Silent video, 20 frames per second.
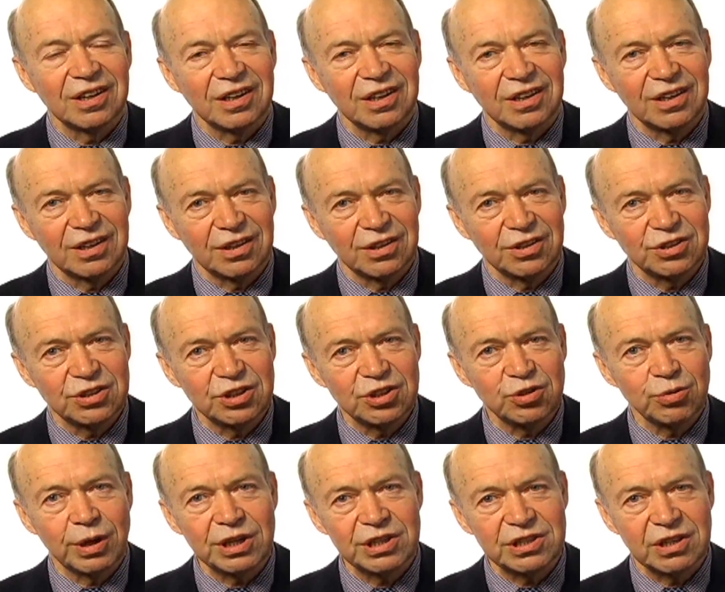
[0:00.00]
in a
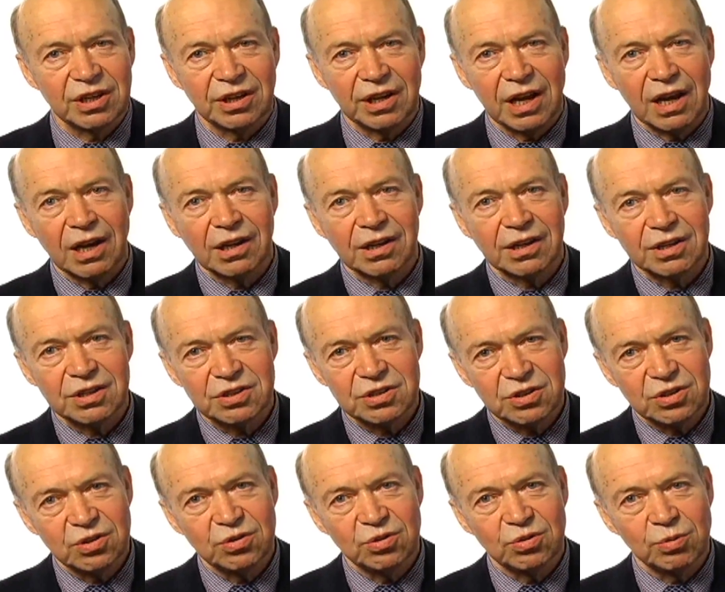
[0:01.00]
situation
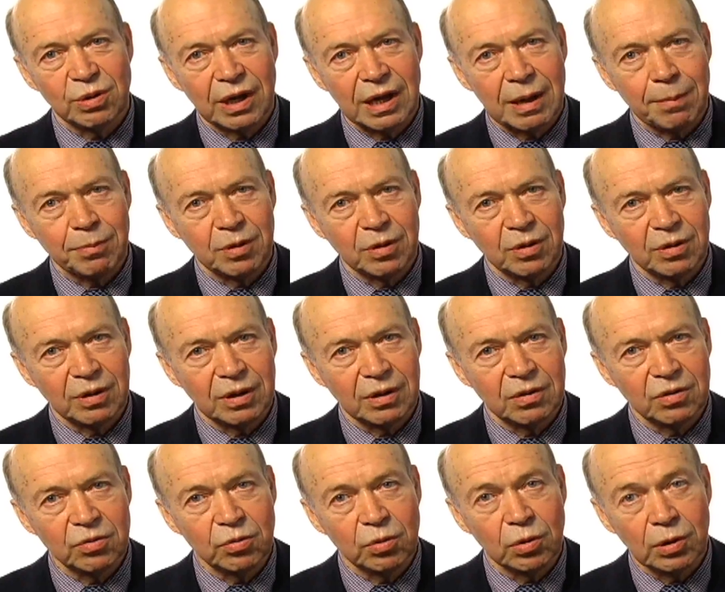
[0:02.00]
analogous to what happened
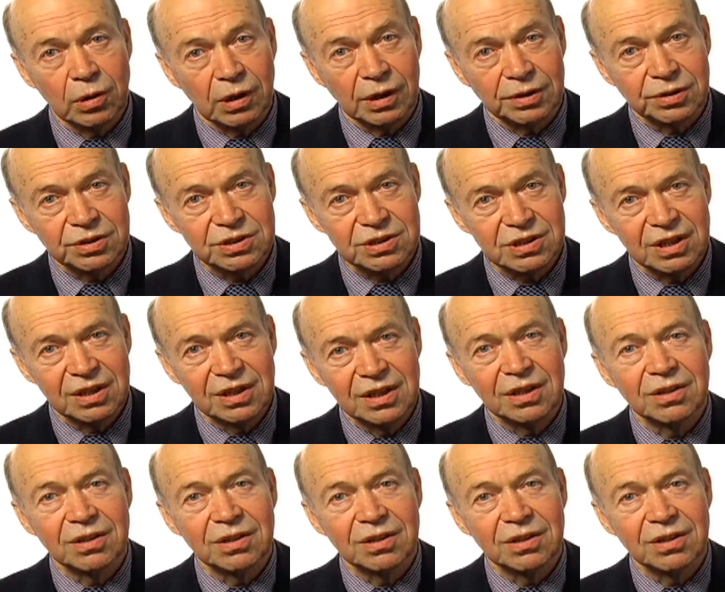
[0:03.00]
in New Orleans,